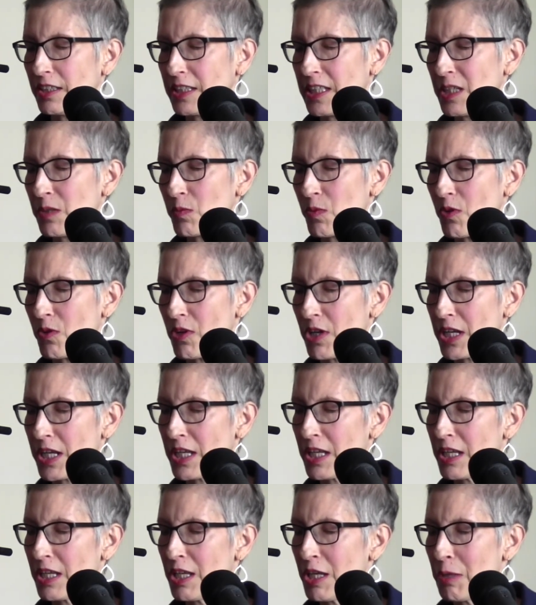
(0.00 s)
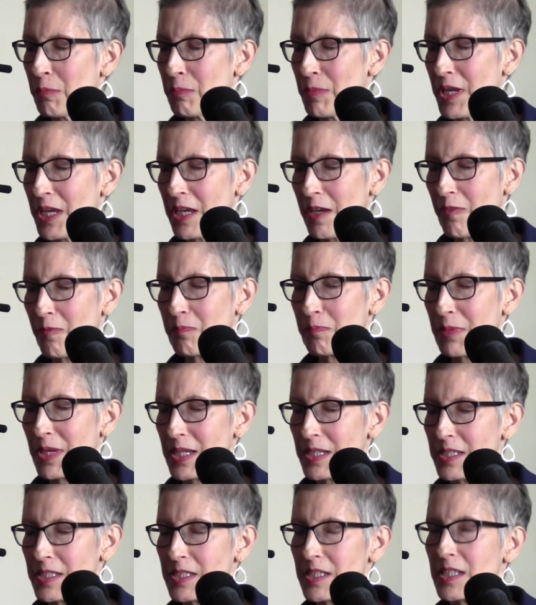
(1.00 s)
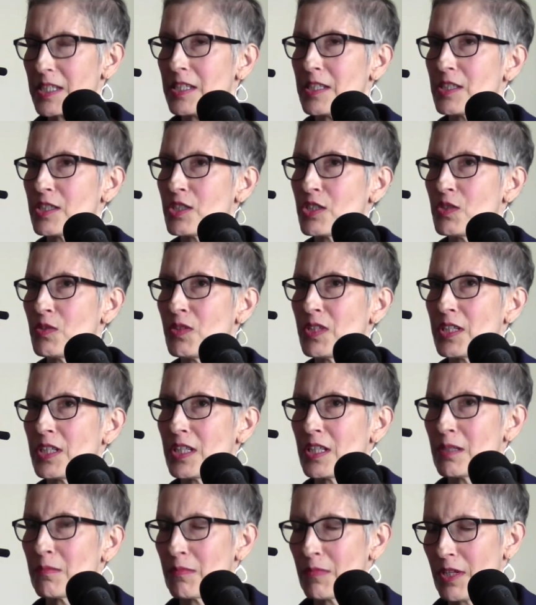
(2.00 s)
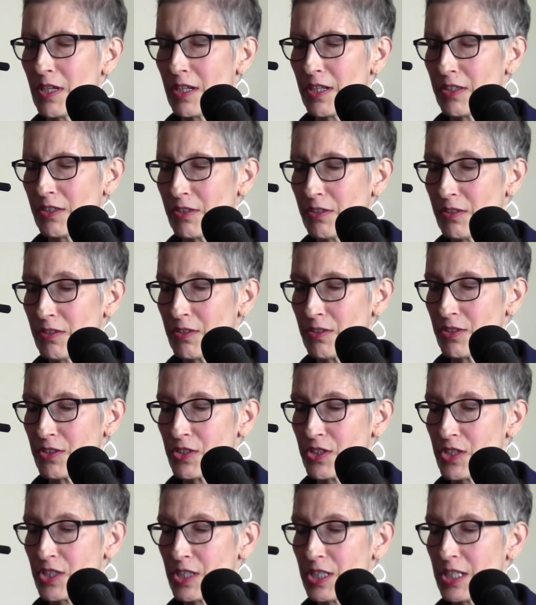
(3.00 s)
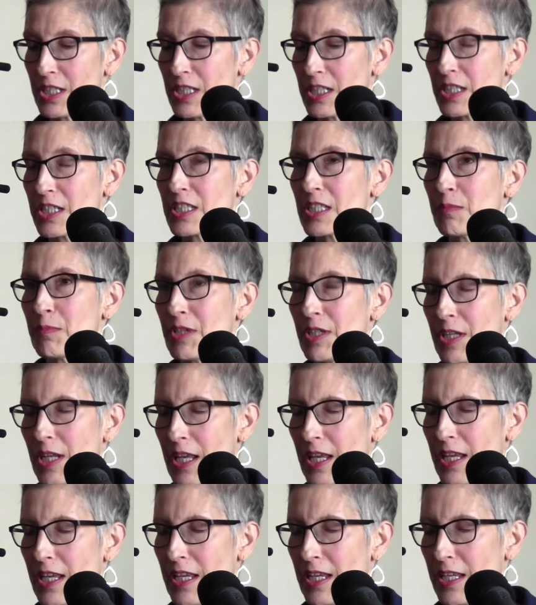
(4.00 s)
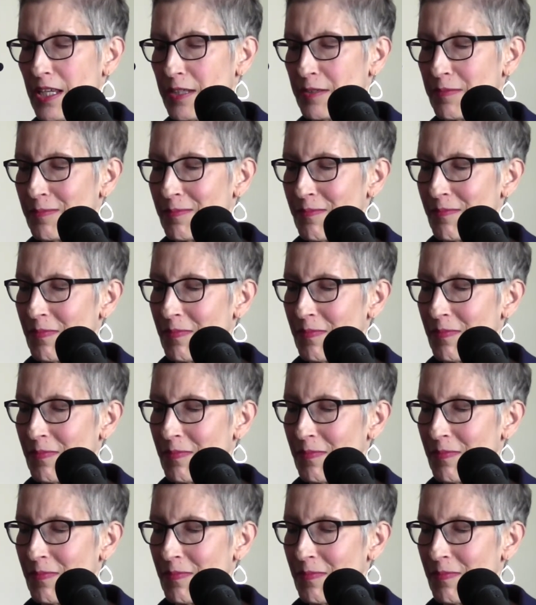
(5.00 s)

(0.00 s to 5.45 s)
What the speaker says: Leroy may have based his pseudonym on hers, Exhibit A.